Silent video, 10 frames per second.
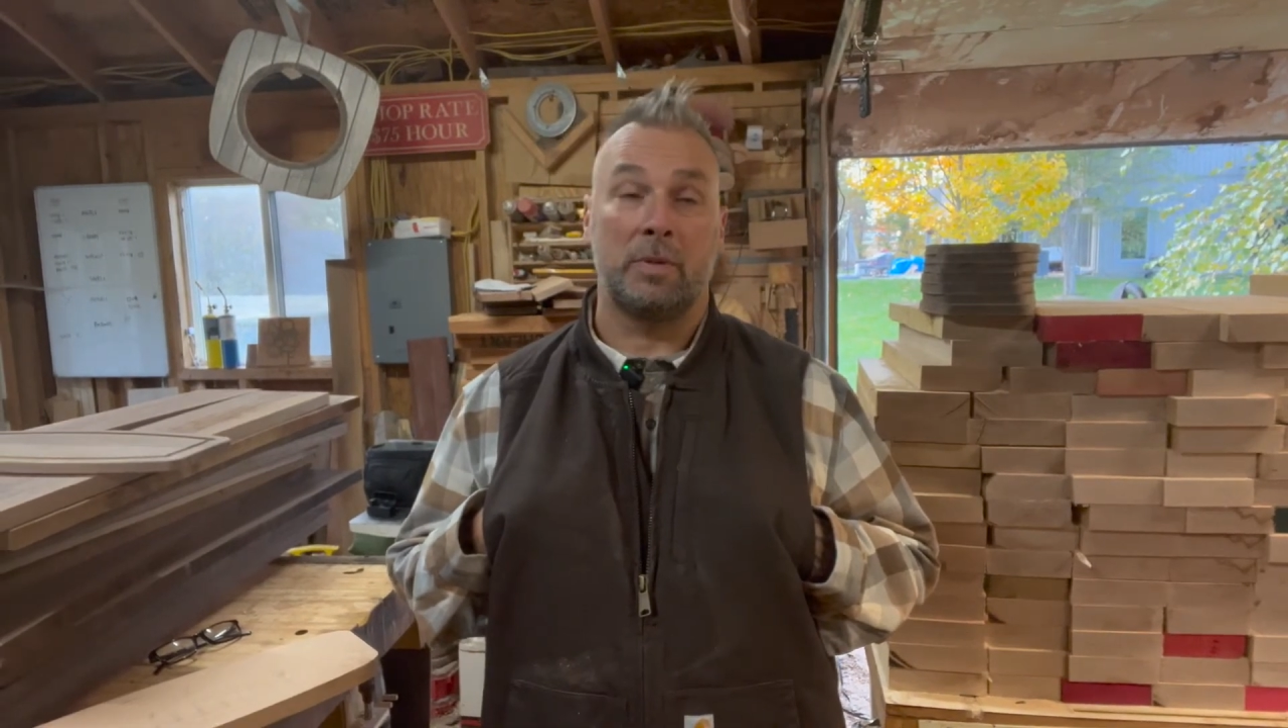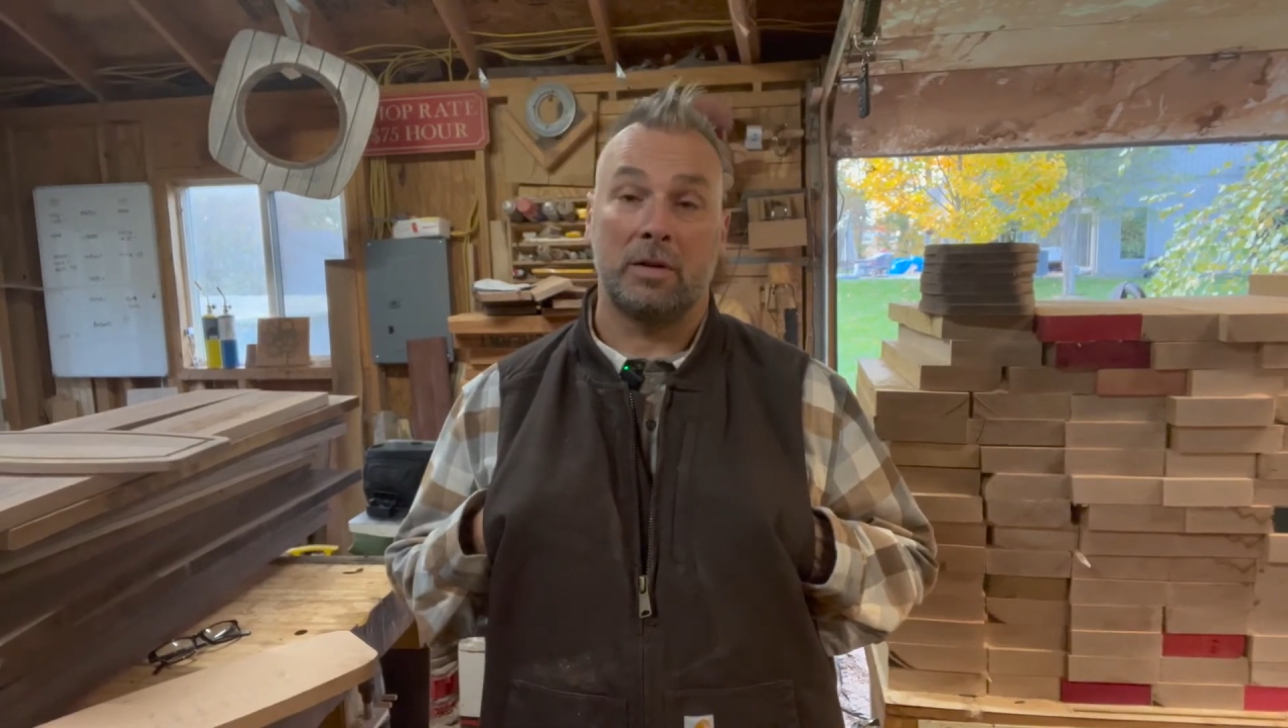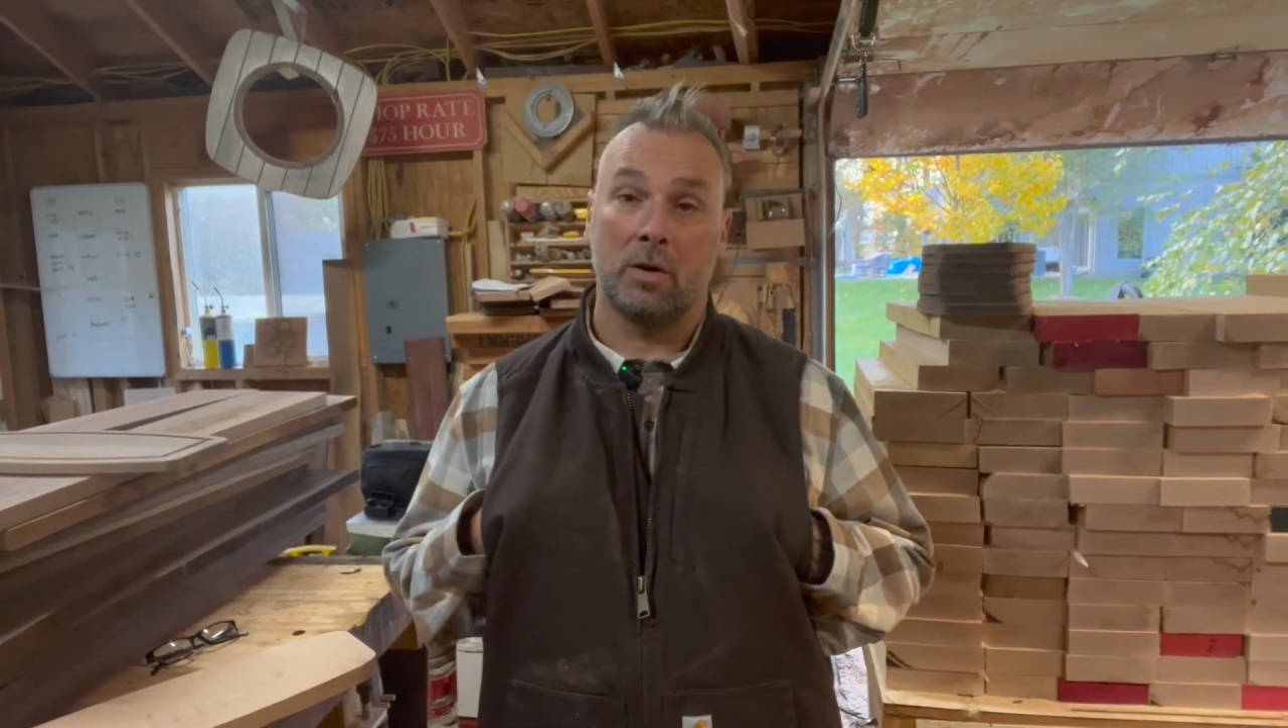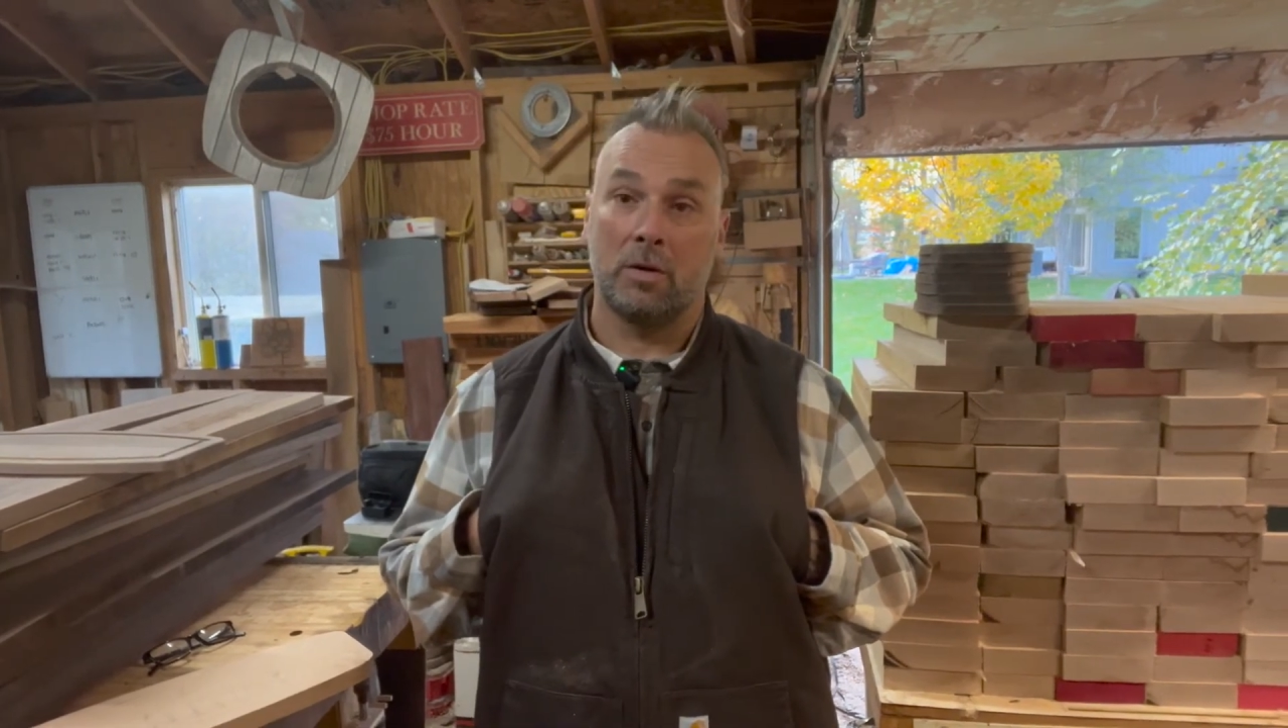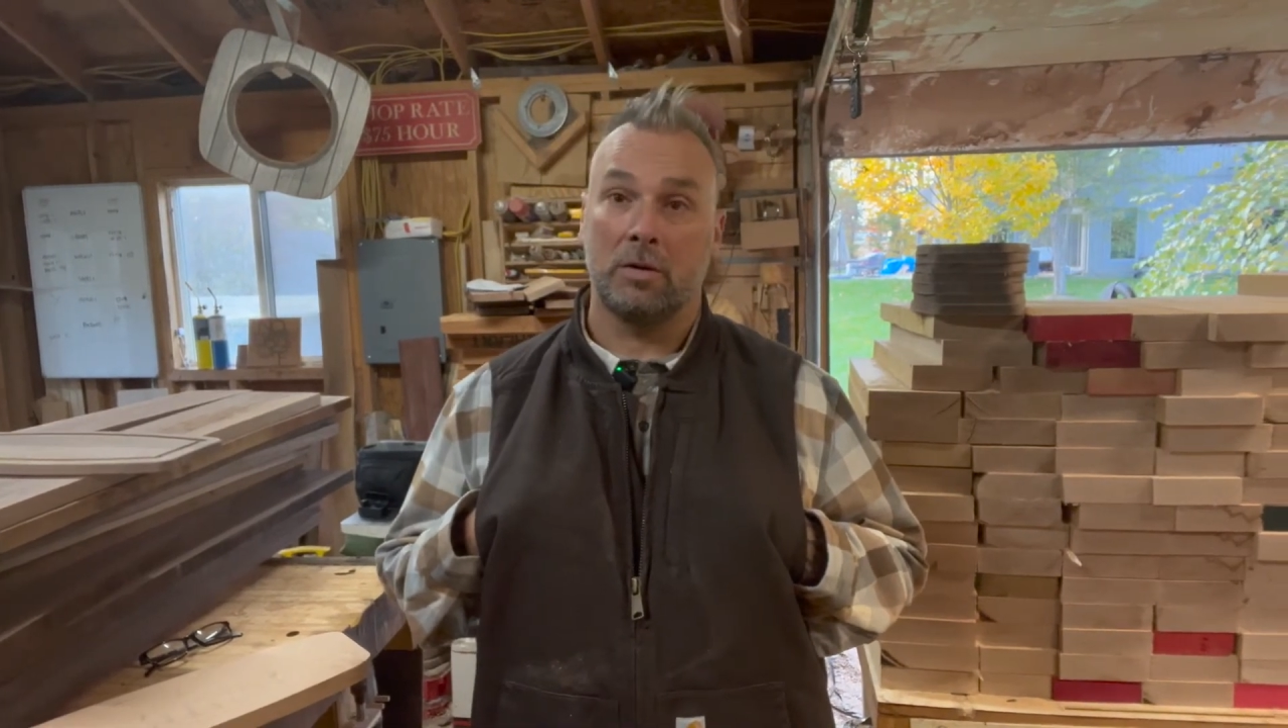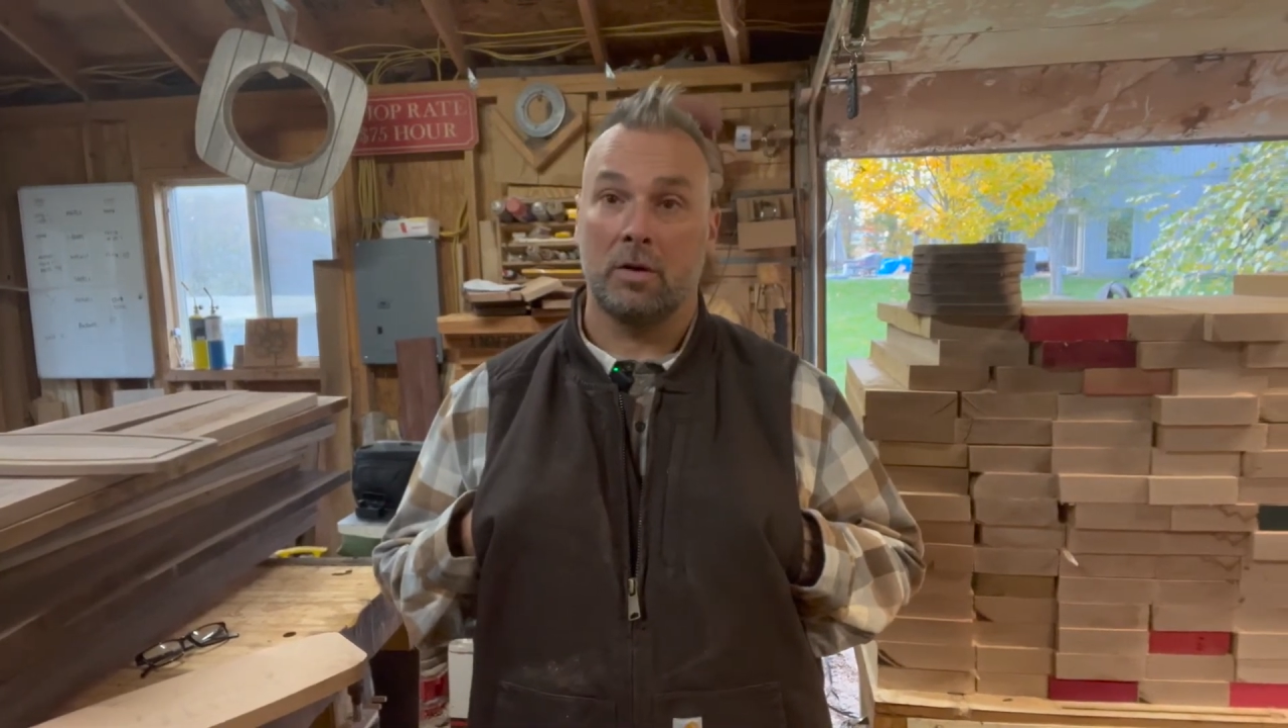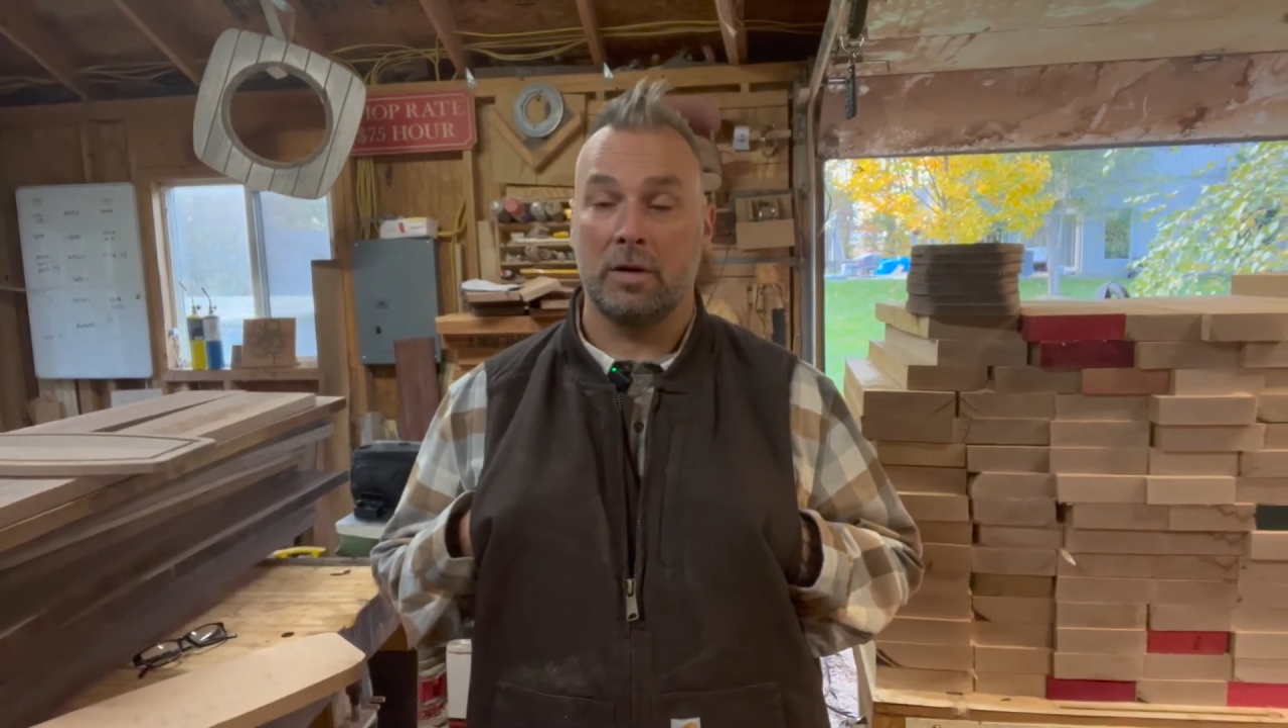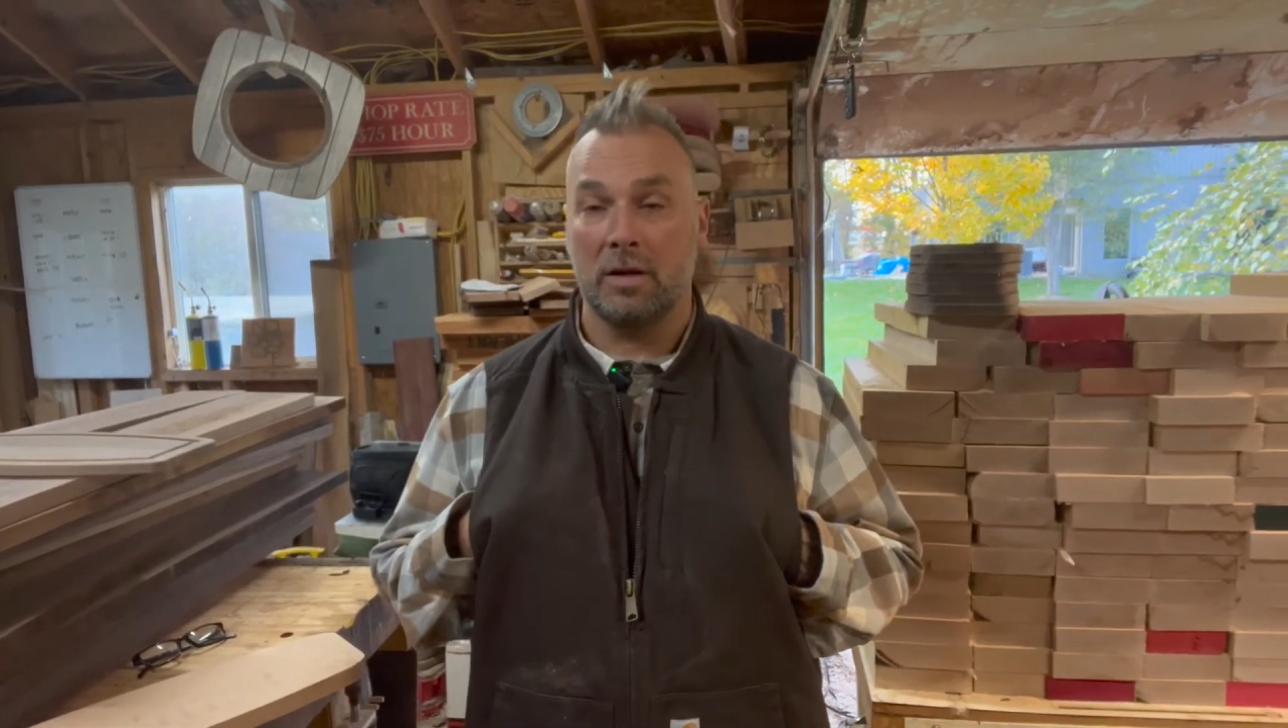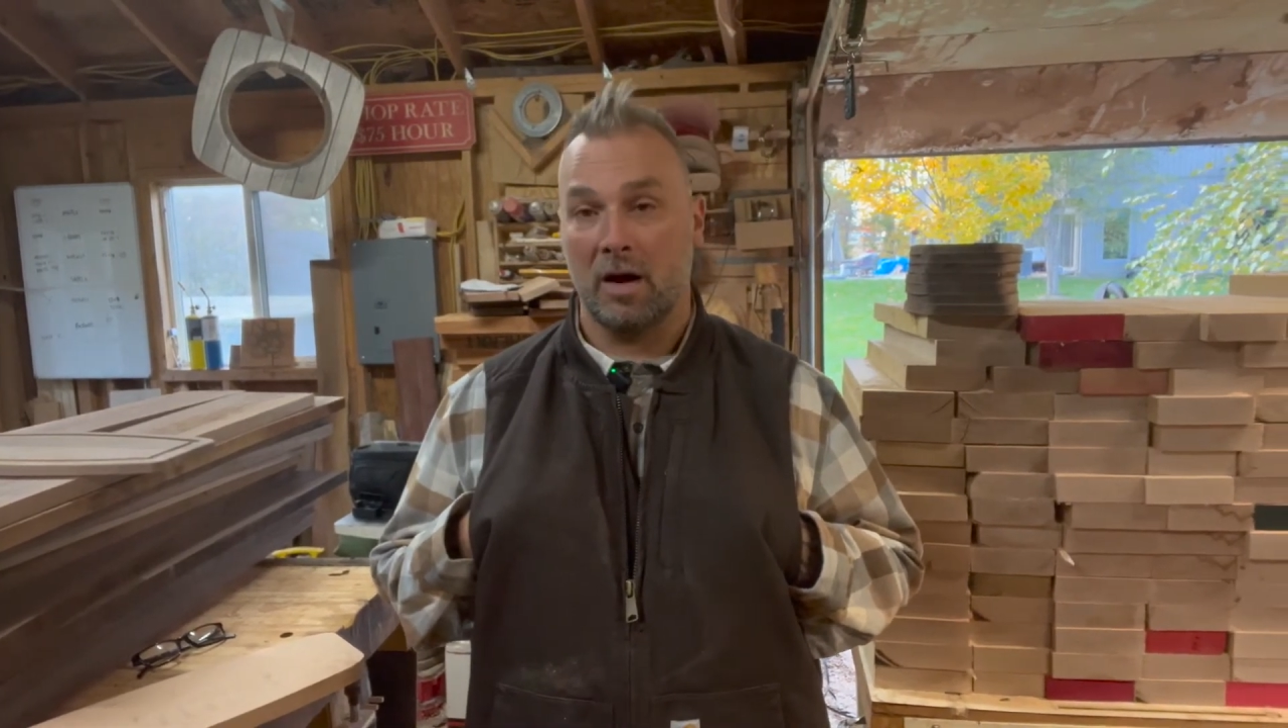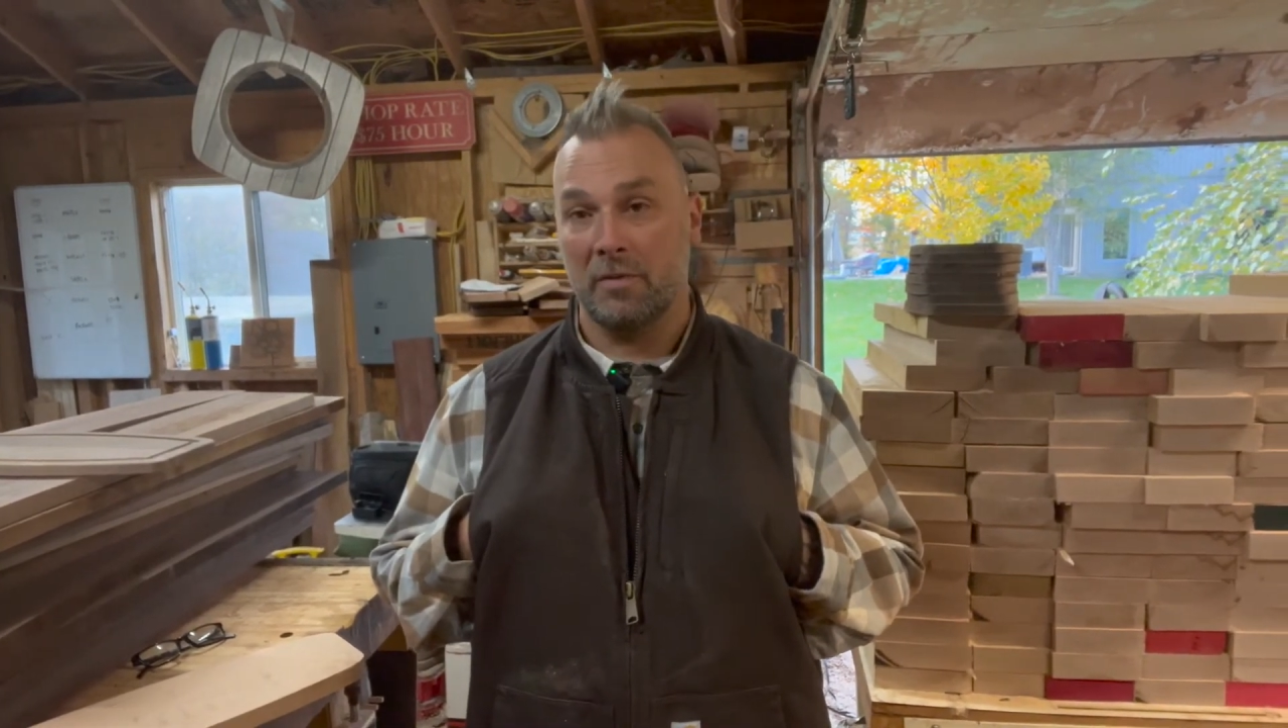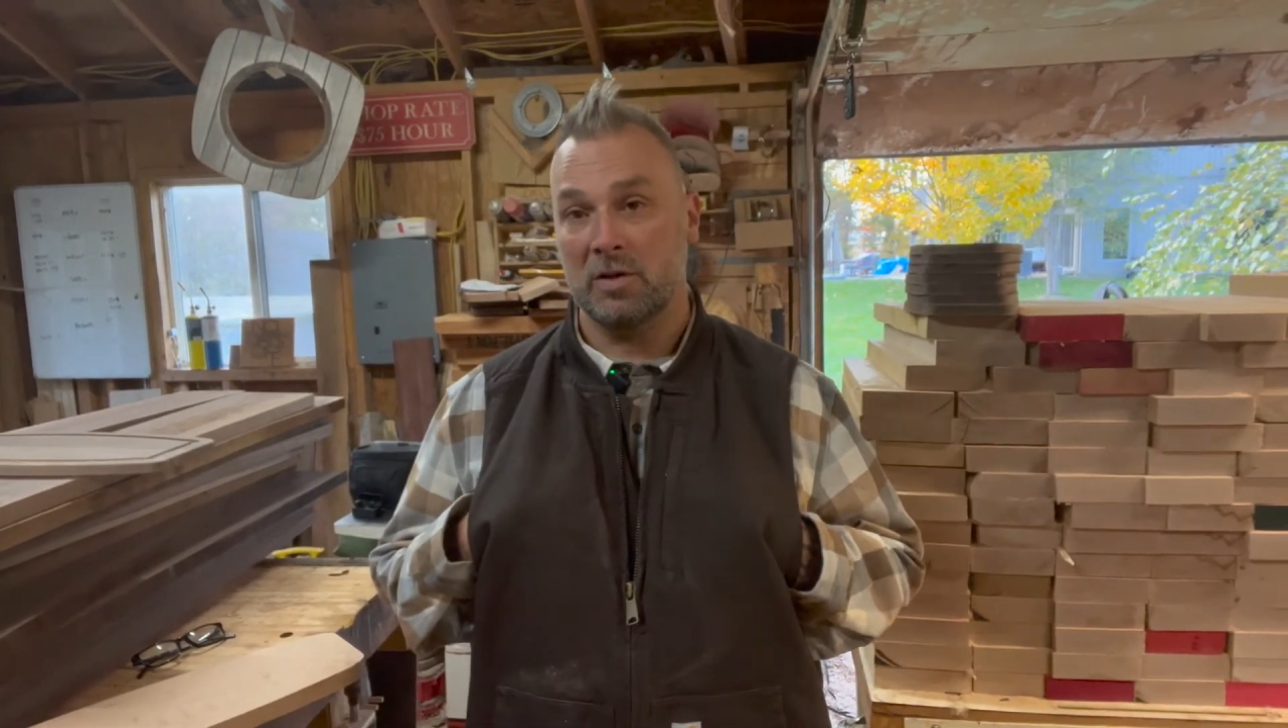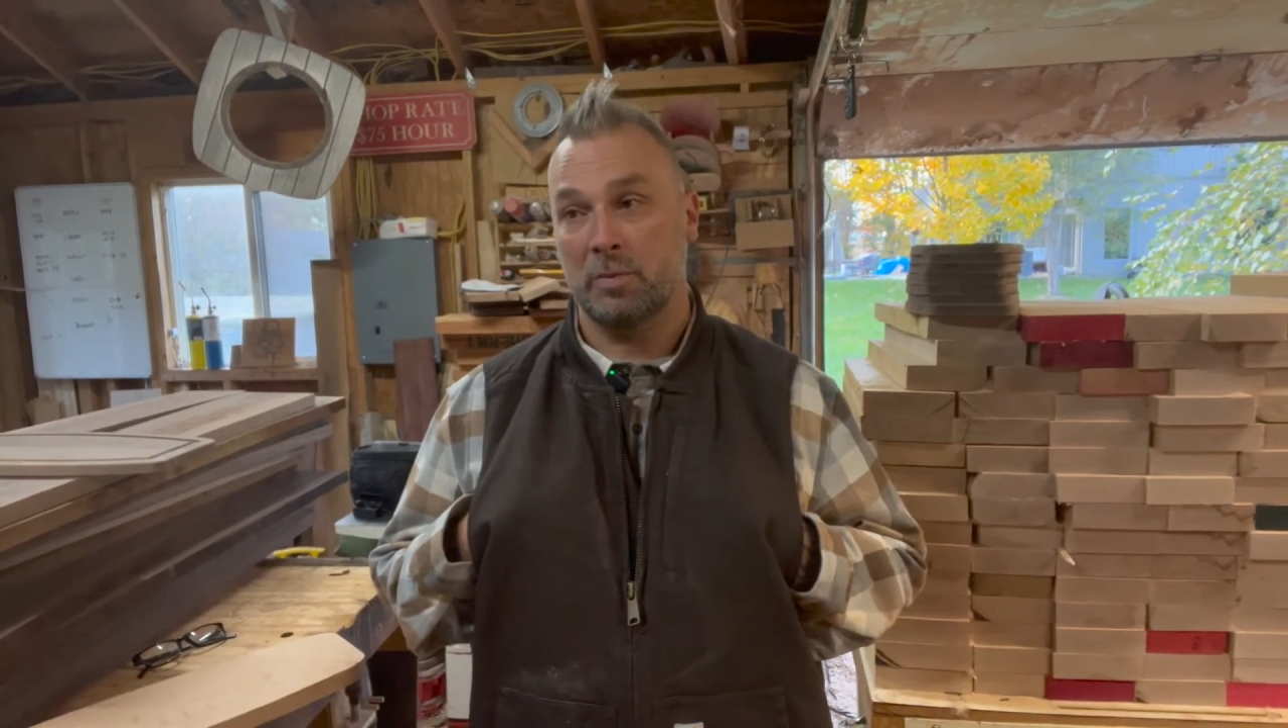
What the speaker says: go to the office,